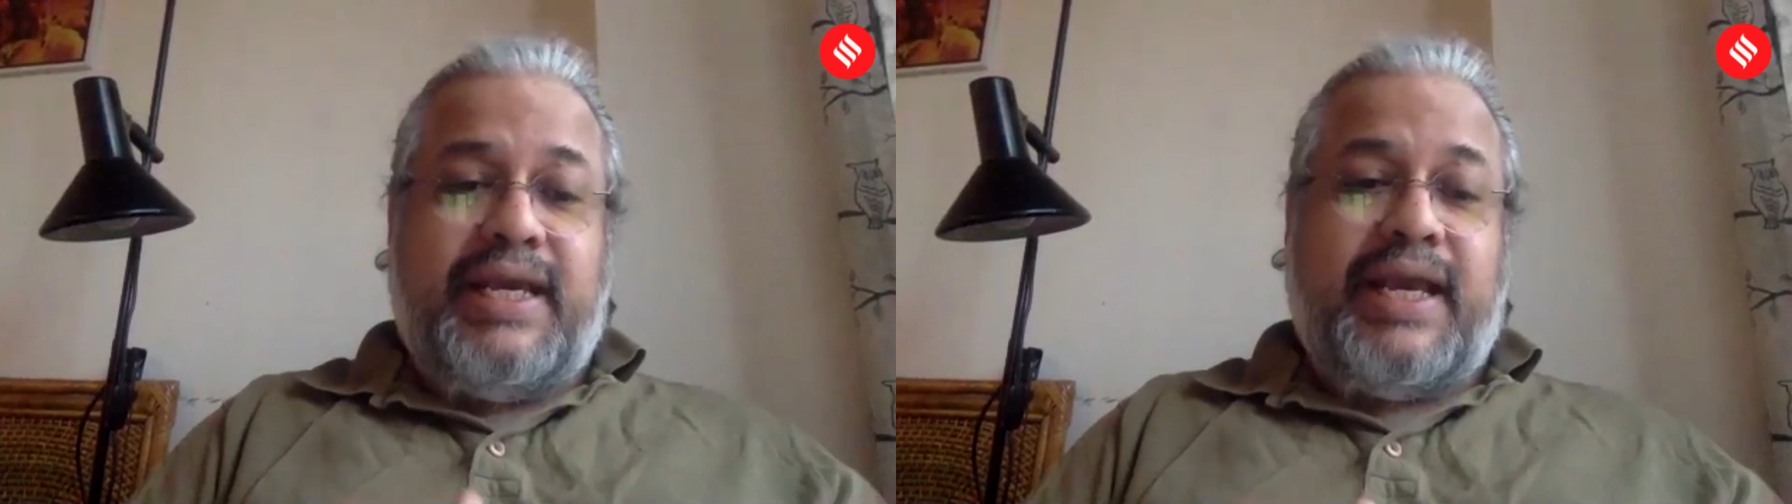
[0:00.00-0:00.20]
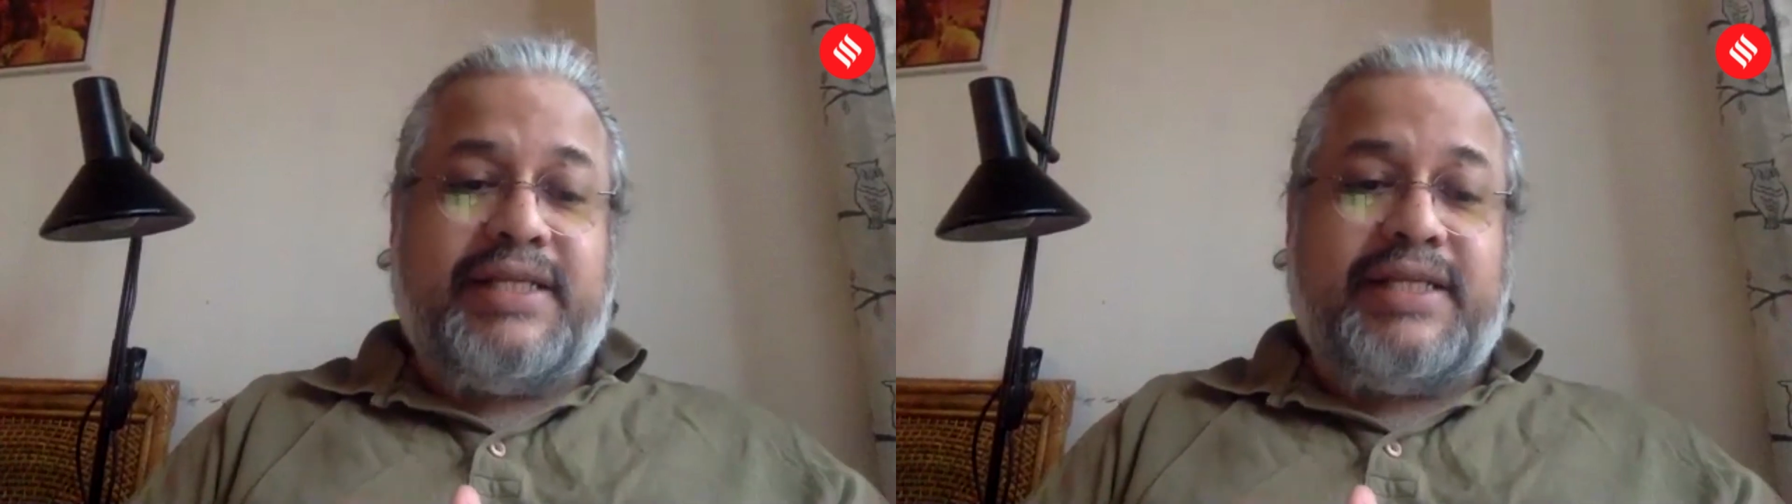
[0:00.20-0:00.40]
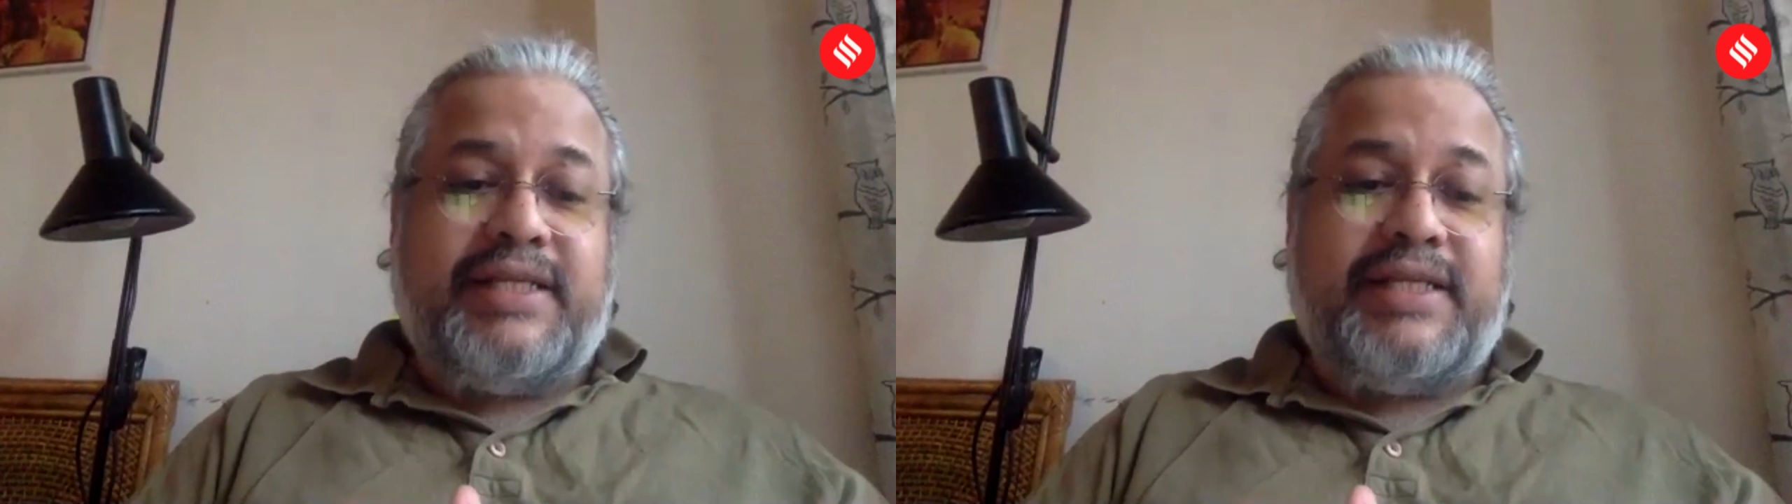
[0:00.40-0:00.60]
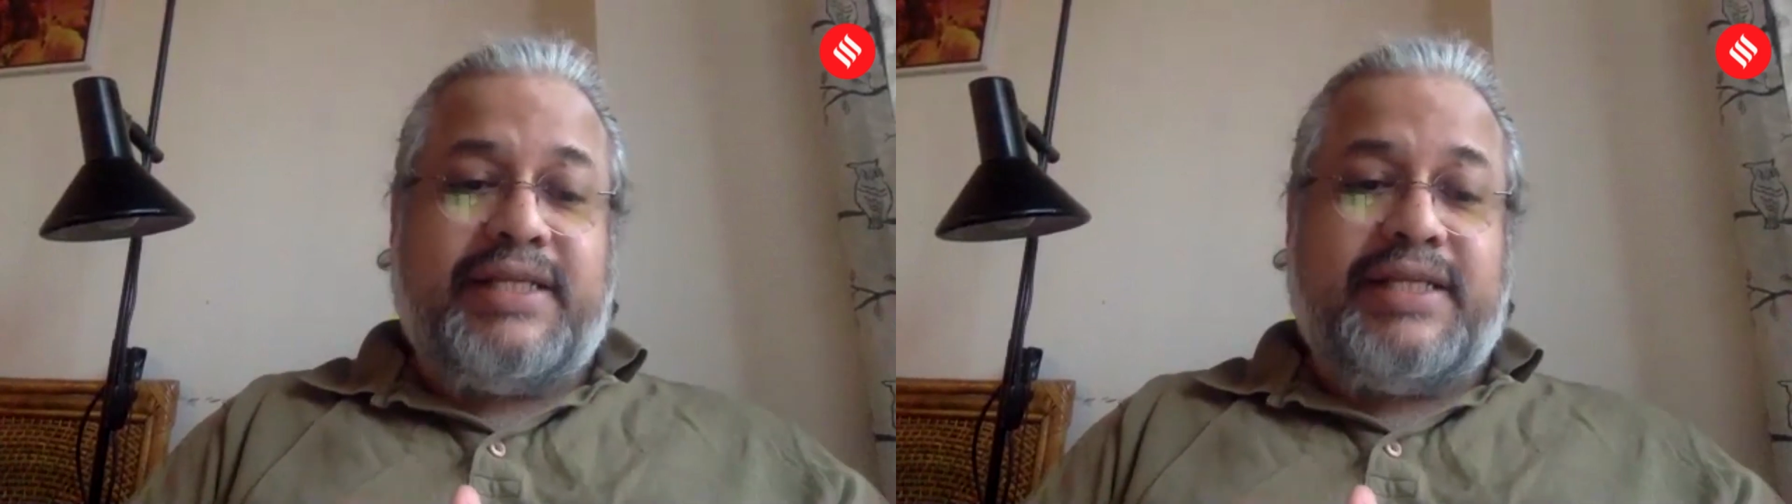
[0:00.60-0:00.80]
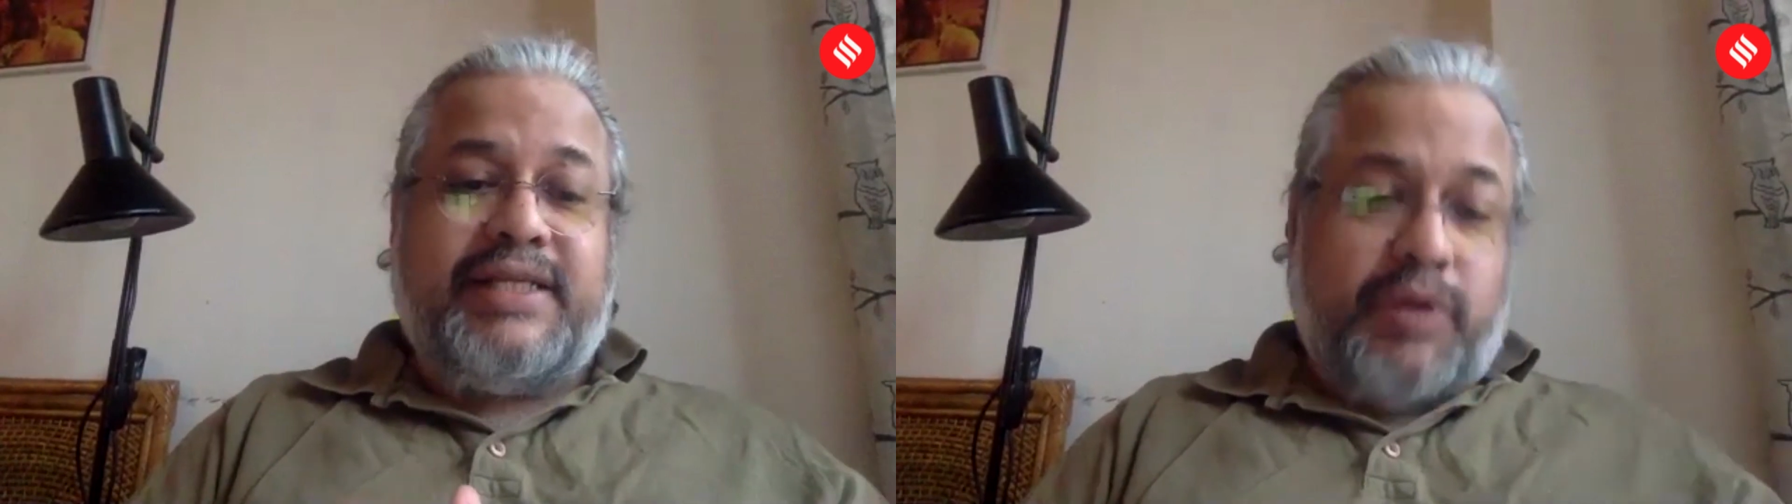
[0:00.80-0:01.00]

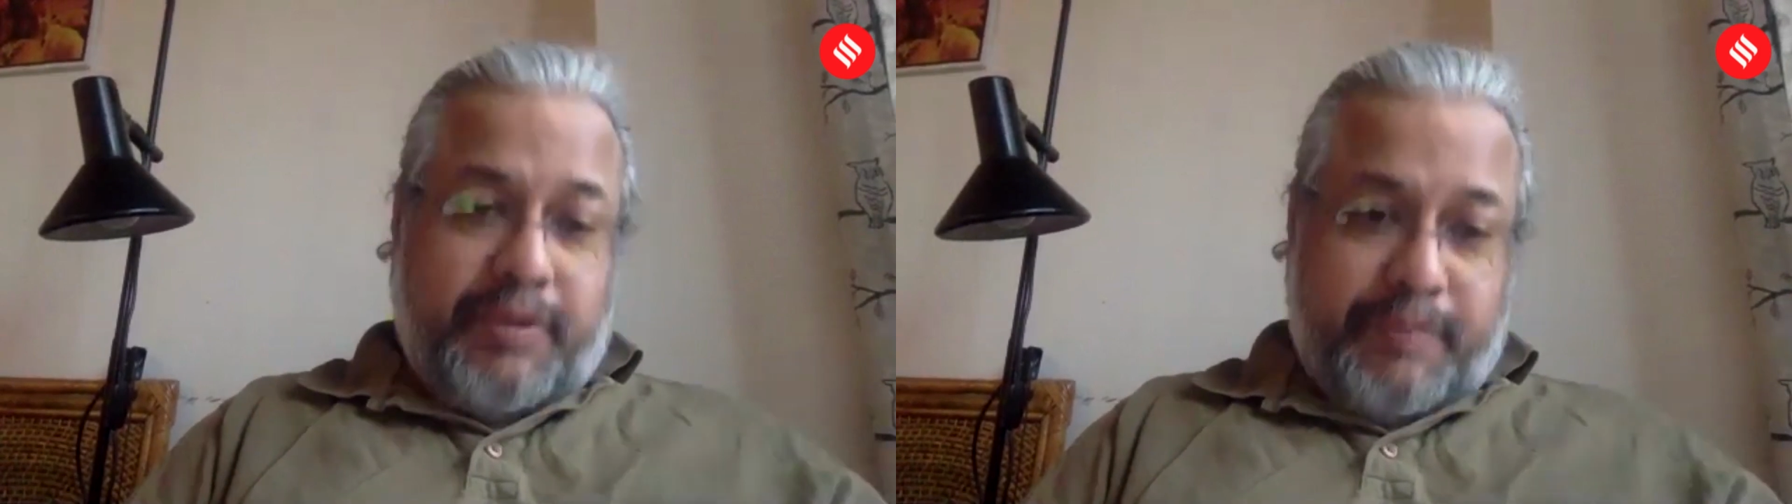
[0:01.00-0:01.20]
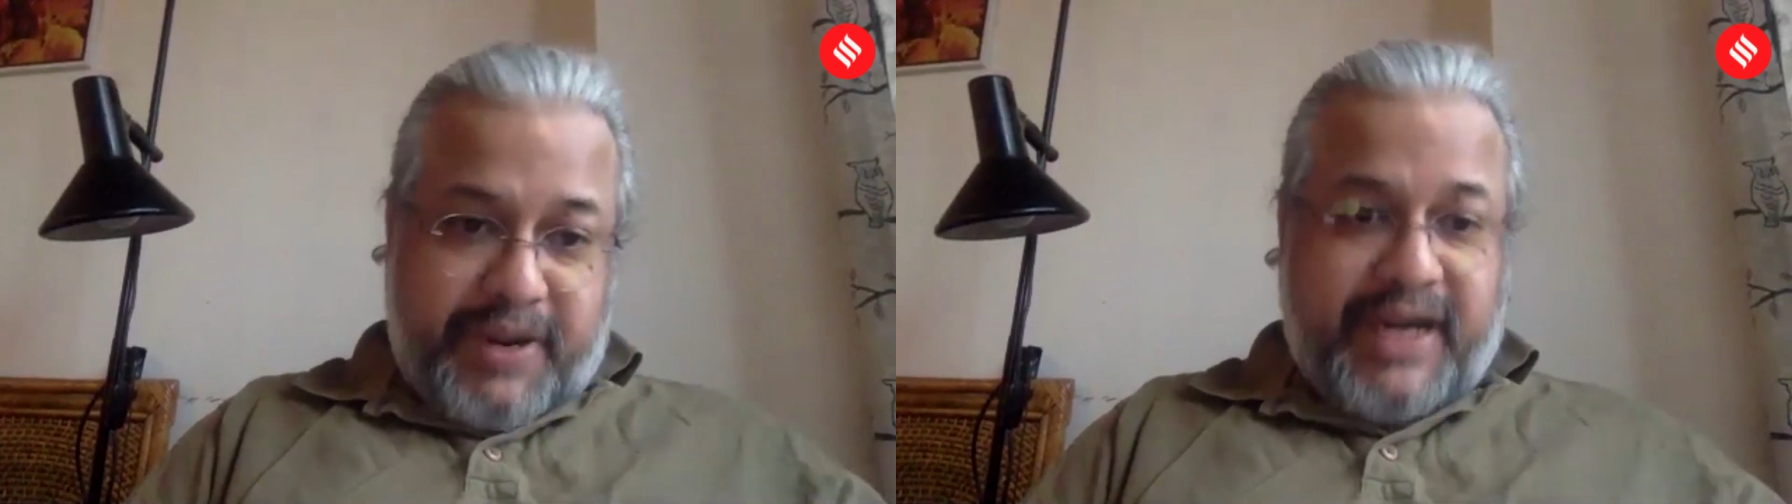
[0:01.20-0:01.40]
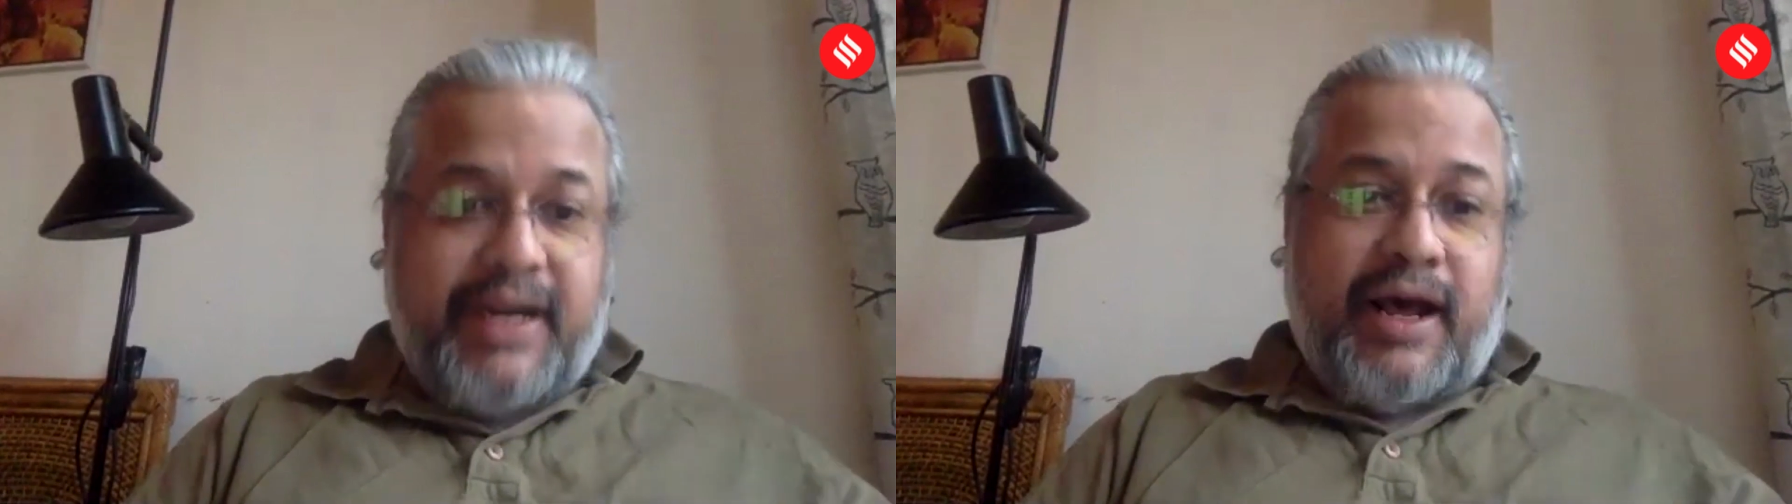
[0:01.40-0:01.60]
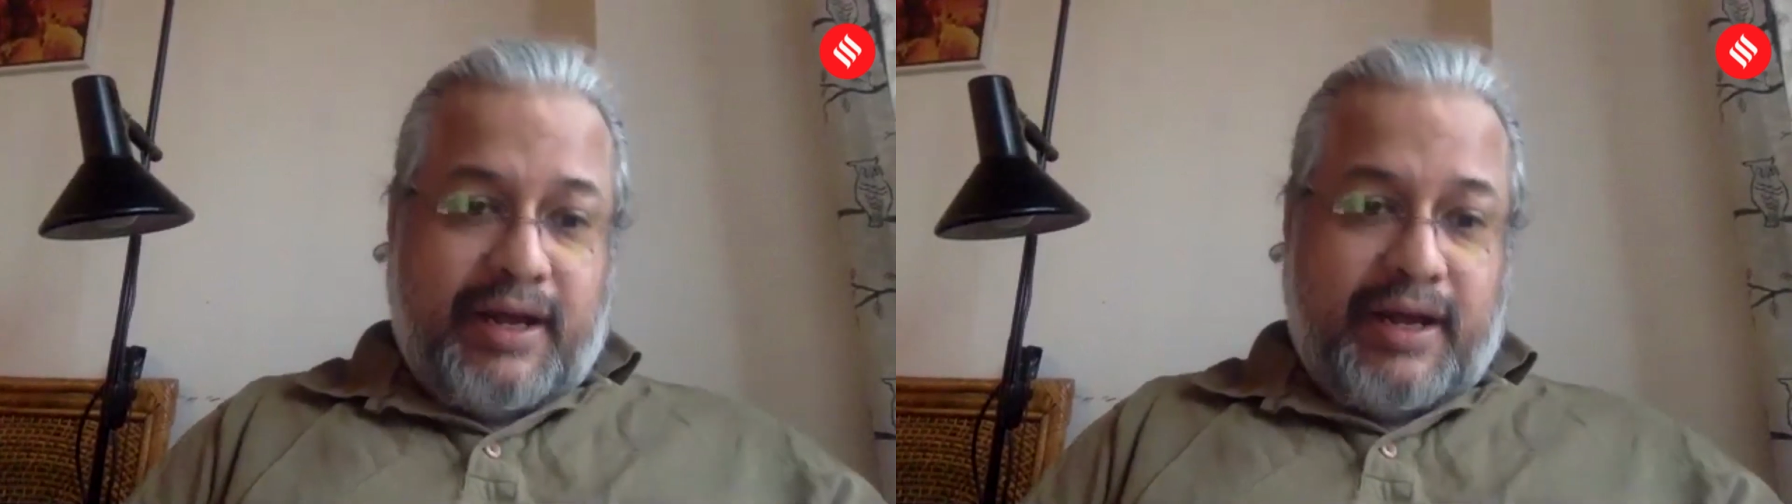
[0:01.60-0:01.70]
estimates which were made